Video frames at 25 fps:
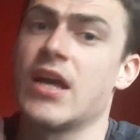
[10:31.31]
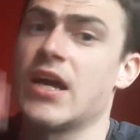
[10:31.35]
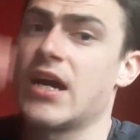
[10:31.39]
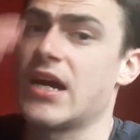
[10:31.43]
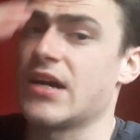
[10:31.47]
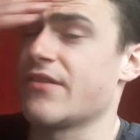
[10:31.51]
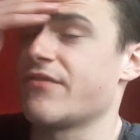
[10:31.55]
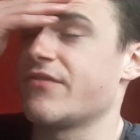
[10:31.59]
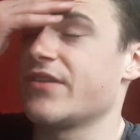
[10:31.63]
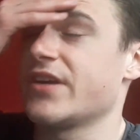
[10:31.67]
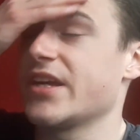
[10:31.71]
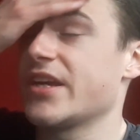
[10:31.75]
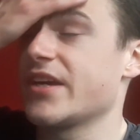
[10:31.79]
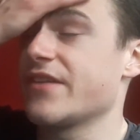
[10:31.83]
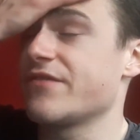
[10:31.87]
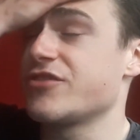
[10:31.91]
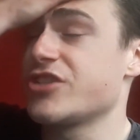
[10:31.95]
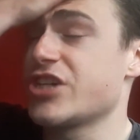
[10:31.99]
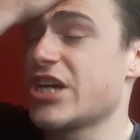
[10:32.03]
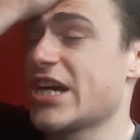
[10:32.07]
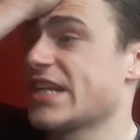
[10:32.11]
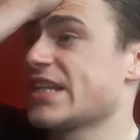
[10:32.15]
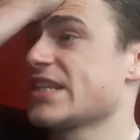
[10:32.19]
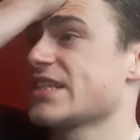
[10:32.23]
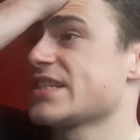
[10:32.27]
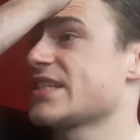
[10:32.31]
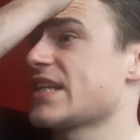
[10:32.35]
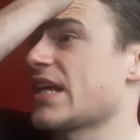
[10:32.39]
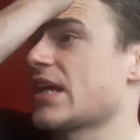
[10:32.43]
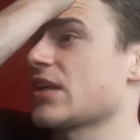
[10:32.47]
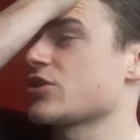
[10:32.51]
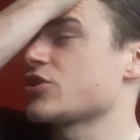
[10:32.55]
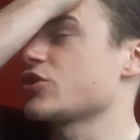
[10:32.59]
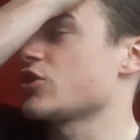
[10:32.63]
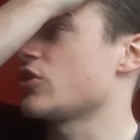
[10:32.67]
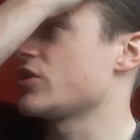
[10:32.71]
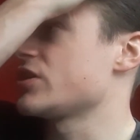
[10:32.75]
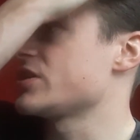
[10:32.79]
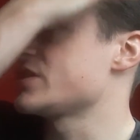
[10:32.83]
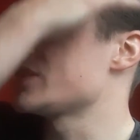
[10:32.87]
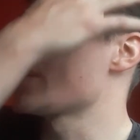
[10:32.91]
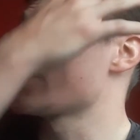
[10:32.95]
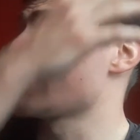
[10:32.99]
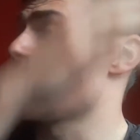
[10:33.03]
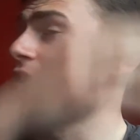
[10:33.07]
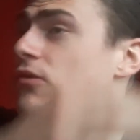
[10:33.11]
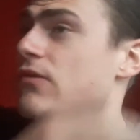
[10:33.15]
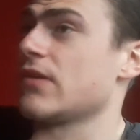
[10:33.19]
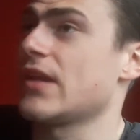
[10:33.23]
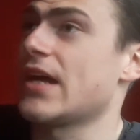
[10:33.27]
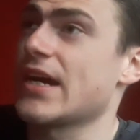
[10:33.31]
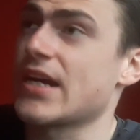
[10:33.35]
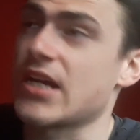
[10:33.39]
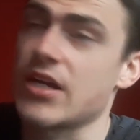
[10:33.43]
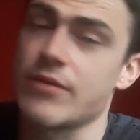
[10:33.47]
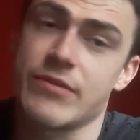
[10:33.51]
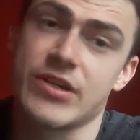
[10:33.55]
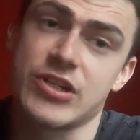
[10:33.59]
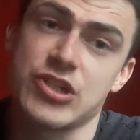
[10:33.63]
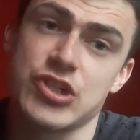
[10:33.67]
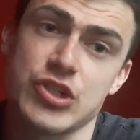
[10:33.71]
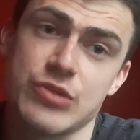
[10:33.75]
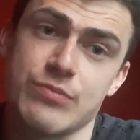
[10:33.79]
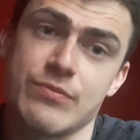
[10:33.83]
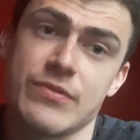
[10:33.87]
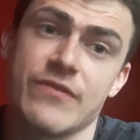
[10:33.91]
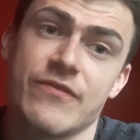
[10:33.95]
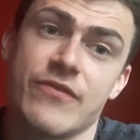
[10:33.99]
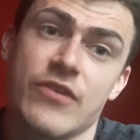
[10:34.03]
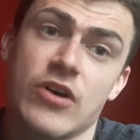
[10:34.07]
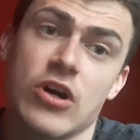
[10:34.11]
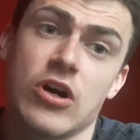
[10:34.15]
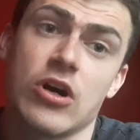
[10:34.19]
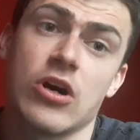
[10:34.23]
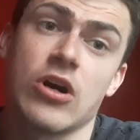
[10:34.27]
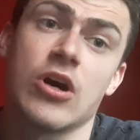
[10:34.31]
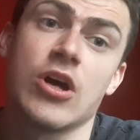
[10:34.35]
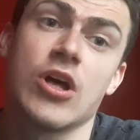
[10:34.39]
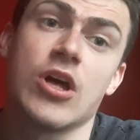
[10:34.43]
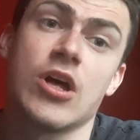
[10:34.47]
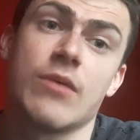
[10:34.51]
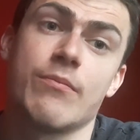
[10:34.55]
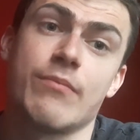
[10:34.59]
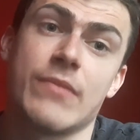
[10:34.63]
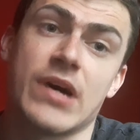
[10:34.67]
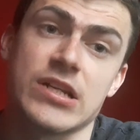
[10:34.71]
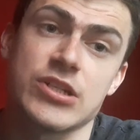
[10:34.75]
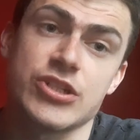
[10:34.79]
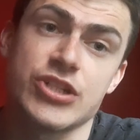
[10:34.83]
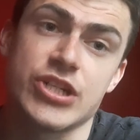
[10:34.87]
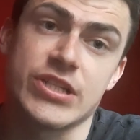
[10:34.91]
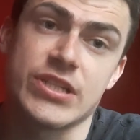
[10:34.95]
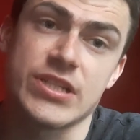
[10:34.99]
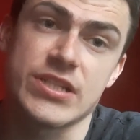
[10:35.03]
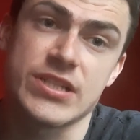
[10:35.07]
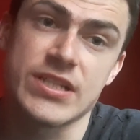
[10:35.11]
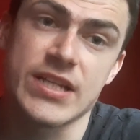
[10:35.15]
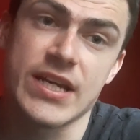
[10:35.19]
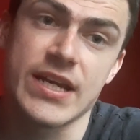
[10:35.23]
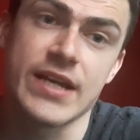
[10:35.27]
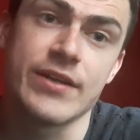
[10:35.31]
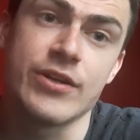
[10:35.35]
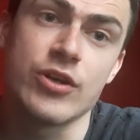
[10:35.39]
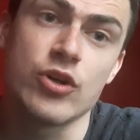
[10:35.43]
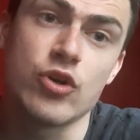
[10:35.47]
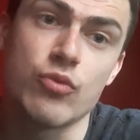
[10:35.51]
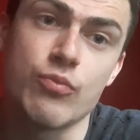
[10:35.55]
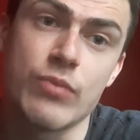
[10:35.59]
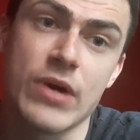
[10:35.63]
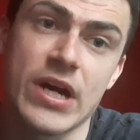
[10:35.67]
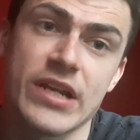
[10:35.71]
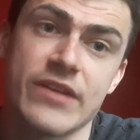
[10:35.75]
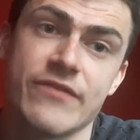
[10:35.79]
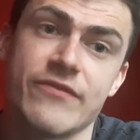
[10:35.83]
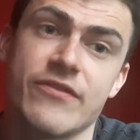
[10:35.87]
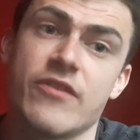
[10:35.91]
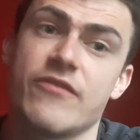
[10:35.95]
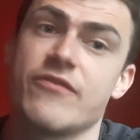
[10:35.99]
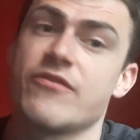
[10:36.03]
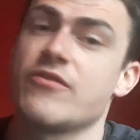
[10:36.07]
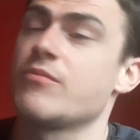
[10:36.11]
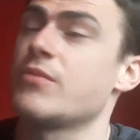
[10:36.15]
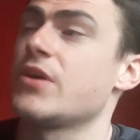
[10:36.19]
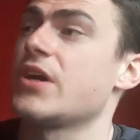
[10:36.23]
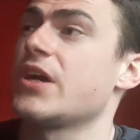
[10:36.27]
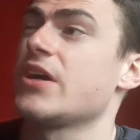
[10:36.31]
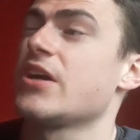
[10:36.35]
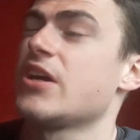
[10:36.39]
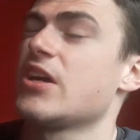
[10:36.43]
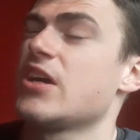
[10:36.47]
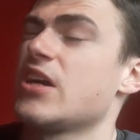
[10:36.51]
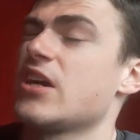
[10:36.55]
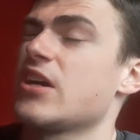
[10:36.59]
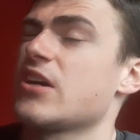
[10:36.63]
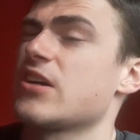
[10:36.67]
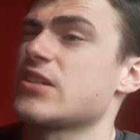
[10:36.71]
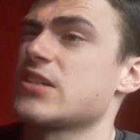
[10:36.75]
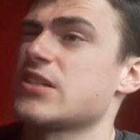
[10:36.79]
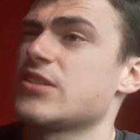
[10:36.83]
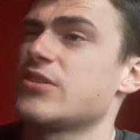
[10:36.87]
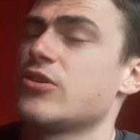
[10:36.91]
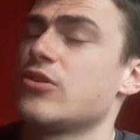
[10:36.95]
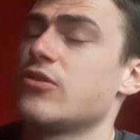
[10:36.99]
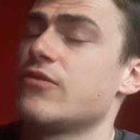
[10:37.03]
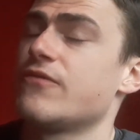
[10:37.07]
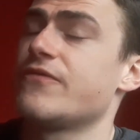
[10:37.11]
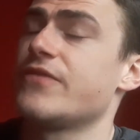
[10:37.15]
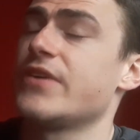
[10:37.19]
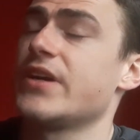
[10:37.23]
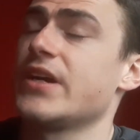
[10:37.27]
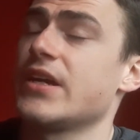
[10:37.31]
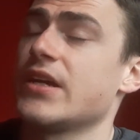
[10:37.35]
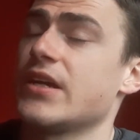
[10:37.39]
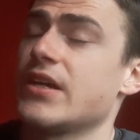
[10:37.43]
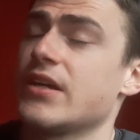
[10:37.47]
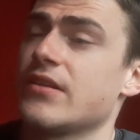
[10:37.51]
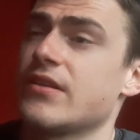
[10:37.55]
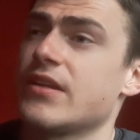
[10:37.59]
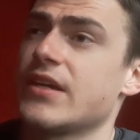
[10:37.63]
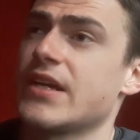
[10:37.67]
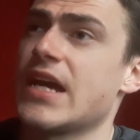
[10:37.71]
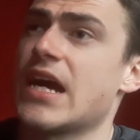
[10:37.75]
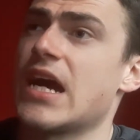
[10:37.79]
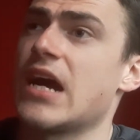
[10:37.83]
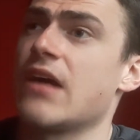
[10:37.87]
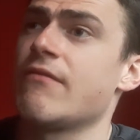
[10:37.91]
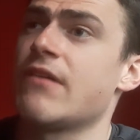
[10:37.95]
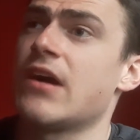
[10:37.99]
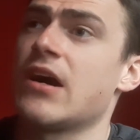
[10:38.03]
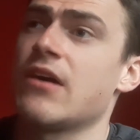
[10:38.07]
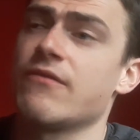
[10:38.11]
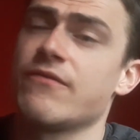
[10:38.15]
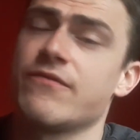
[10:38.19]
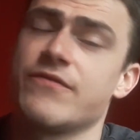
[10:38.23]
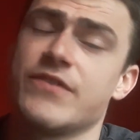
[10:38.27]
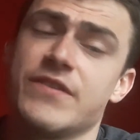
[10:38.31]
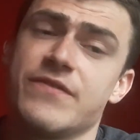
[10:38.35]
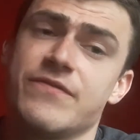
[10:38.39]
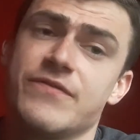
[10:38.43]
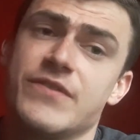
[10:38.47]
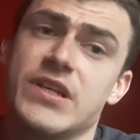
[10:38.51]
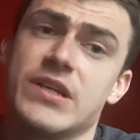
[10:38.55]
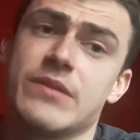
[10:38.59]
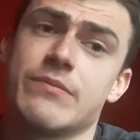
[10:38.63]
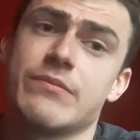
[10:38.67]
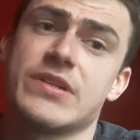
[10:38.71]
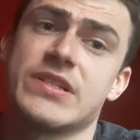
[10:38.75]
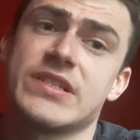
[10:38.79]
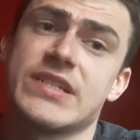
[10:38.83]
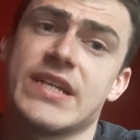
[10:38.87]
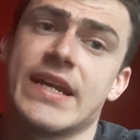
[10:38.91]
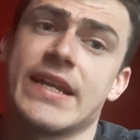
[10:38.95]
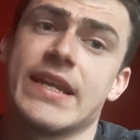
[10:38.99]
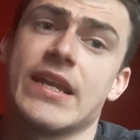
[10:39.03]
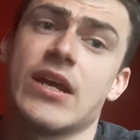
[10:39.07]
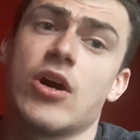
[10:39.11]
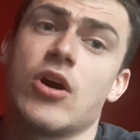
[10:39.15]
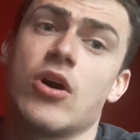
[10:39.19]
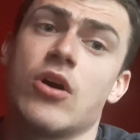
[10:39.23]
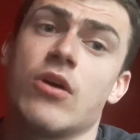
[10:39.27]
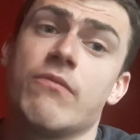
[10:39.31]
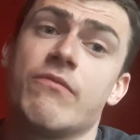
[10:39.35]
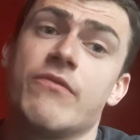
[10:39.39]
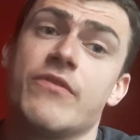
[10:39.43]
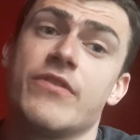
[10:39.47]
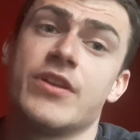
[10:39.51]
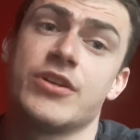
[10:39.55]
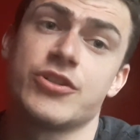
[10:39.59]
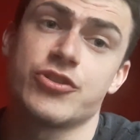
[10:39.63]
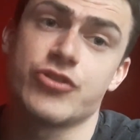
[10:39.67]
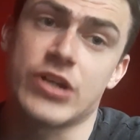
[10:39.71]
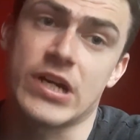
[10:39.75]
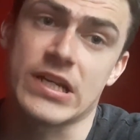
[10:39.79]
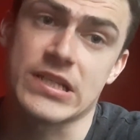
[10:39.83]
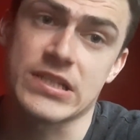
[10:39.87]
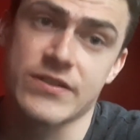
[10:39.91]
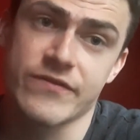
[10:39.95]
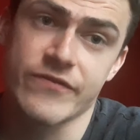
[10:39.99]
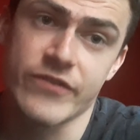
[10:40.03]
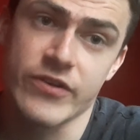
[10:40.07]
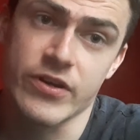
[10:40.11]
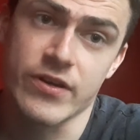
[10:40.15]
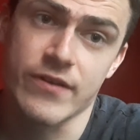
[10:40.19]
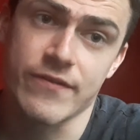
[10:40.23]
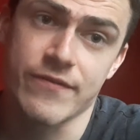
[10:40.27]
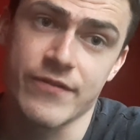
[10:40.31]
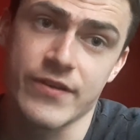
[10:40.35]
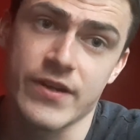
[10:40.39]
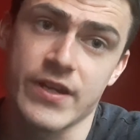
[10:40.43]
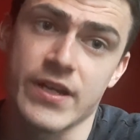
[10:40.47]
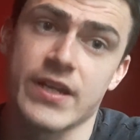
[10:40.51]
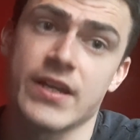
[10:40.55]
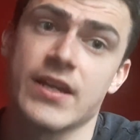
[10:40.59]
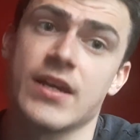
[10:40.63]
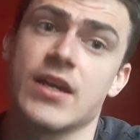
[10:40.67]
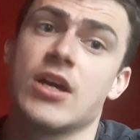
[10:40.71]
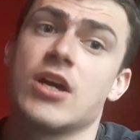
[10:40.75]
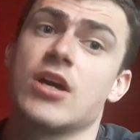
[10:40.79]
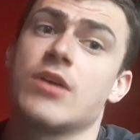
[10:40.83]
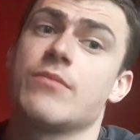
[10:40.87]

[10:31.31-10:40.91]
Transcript: I think if Jadon Sancho is sold, like I mentioned before, Manchester City do benefit from it, because I do think they get around 15% of the transfer fee.